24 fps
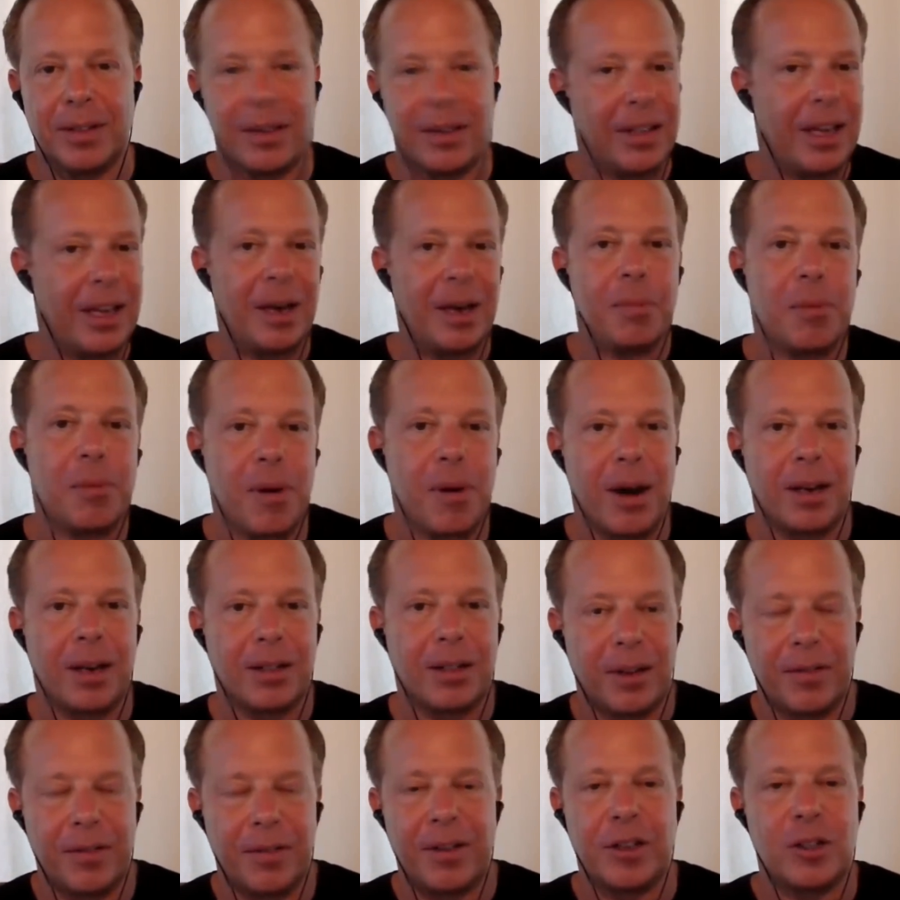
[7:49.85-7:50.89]
Now, the end
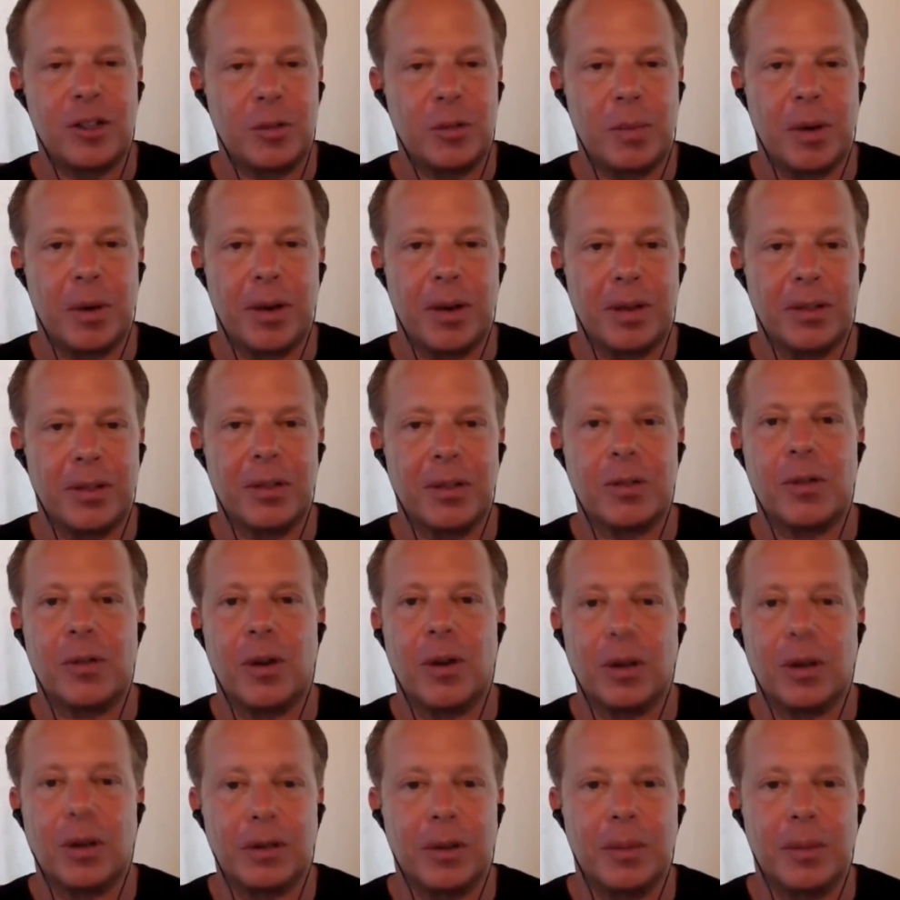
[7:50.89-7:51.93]
product of an experience is
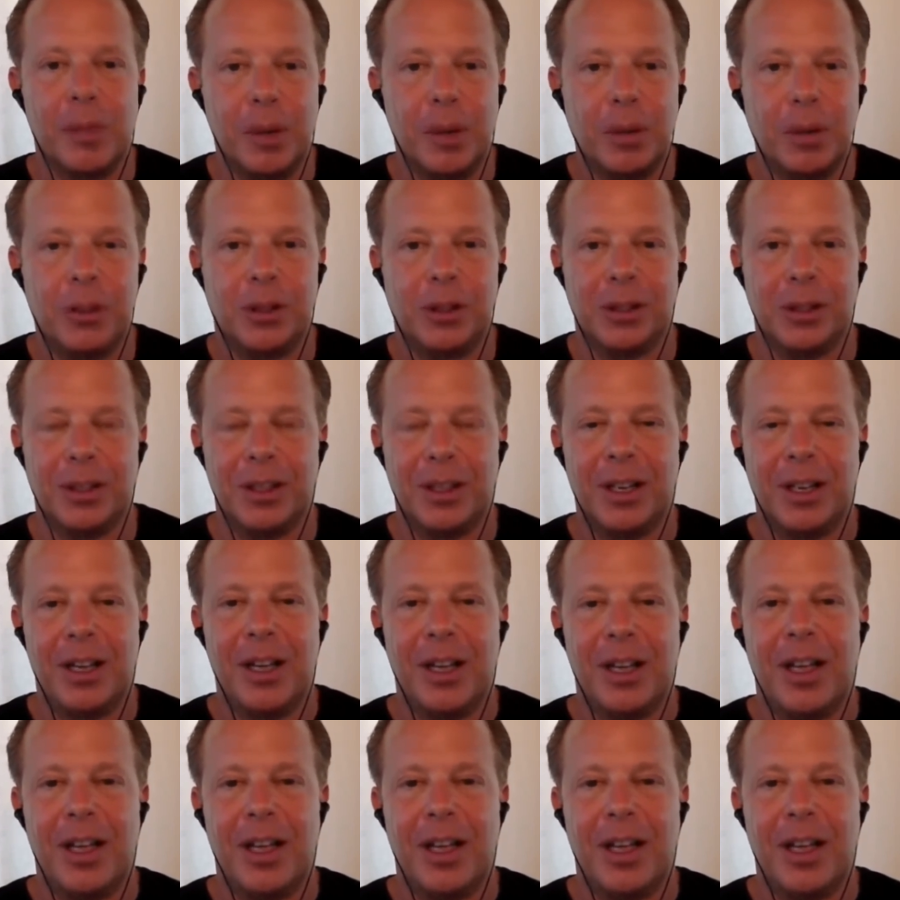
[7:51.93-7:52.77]
called an emotion.